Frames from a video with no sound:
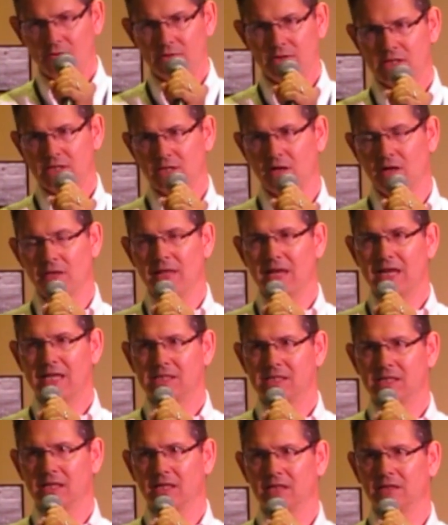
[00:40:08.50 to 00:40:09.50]
I always thought
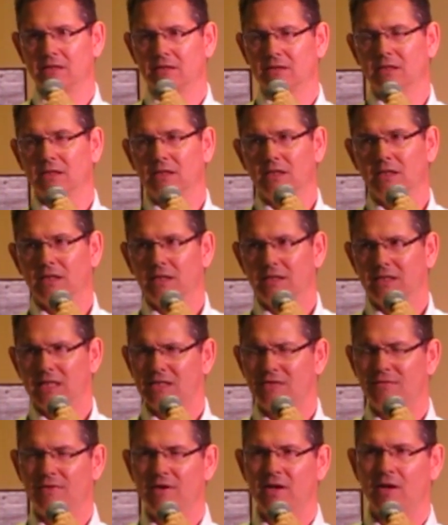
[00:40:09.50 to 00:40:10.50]
that's
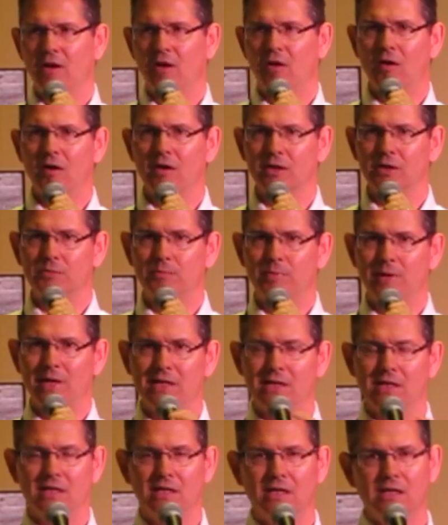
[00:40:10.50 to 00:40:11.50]
very harsh,
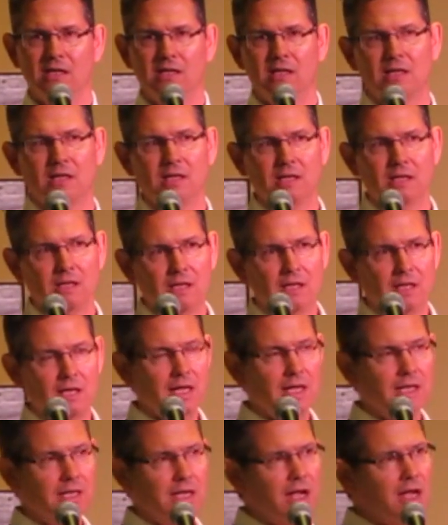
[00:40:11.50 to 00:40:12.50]
but
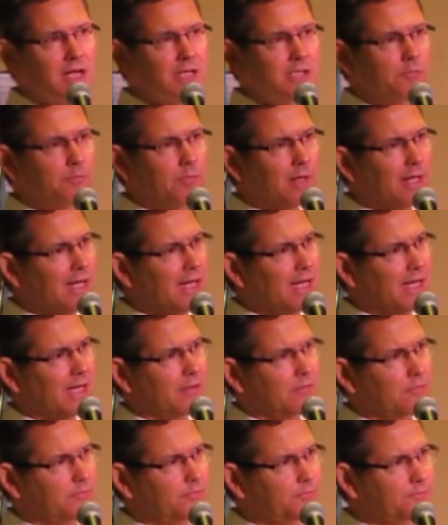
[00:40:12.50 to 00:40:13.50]
in God's
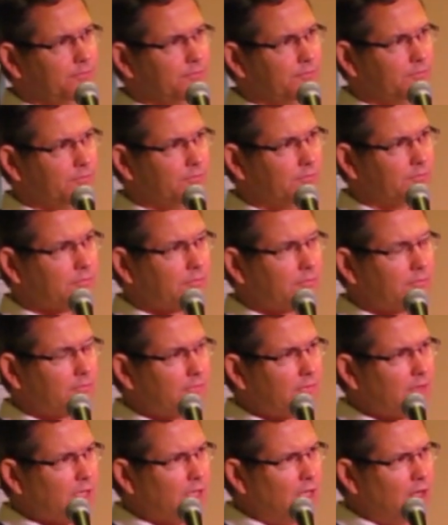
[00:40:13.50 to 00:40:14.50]
plan,
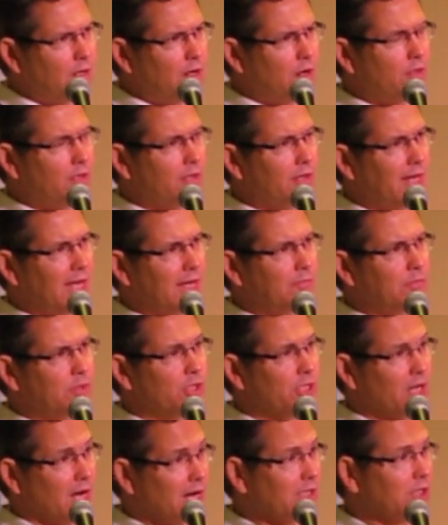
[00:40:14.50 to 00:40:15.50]
you know, the
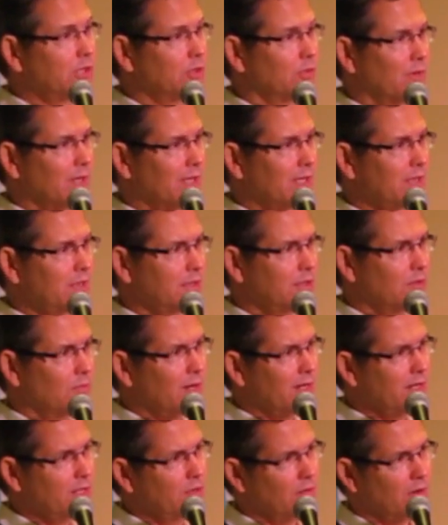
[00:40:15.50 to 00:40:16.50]
name Joshua,
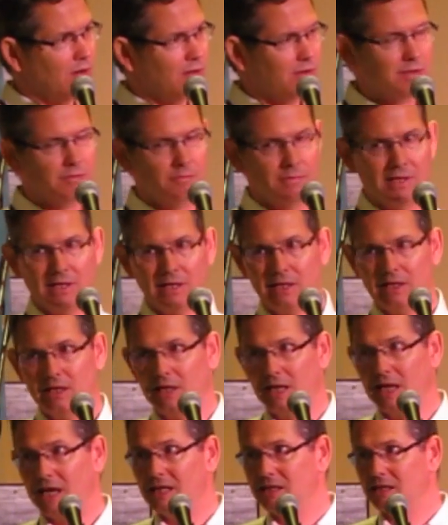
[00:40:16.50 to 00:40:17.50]
the one who
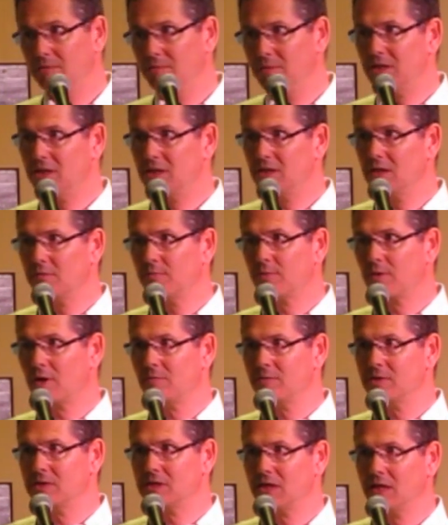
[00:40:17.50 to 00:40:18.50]
ultimately led them into the
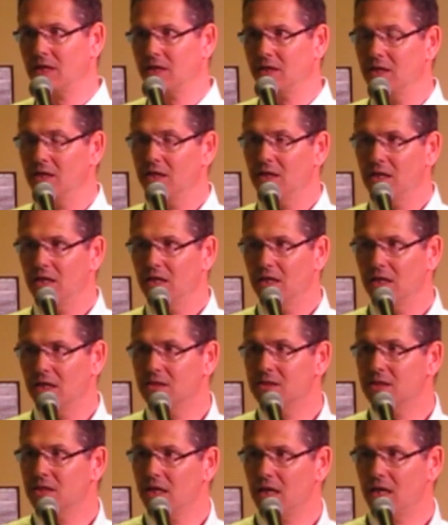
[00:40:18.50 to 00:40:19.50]
promised land,
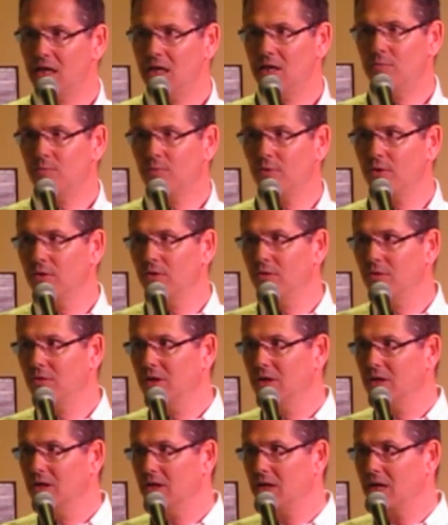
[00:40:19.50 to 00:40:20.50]
is the
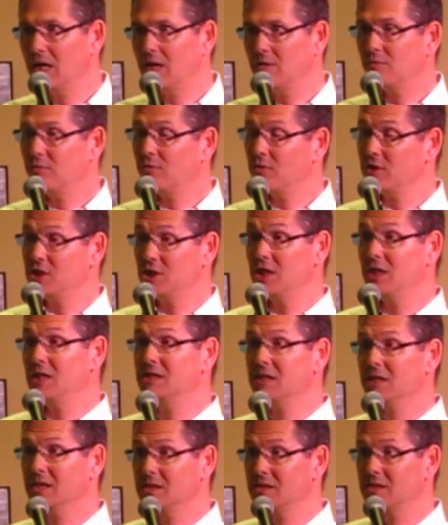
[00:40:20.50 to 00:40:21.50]
Hebrew name for
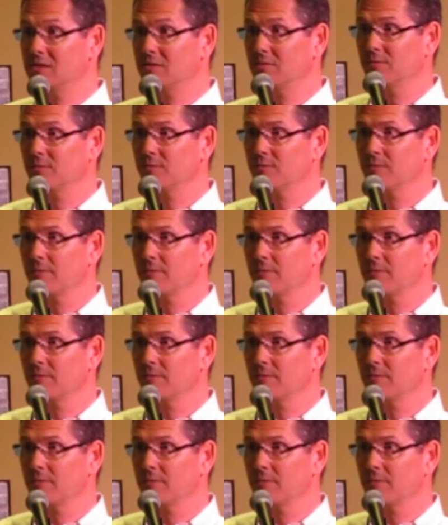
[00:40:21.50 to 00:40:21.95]
Jesus.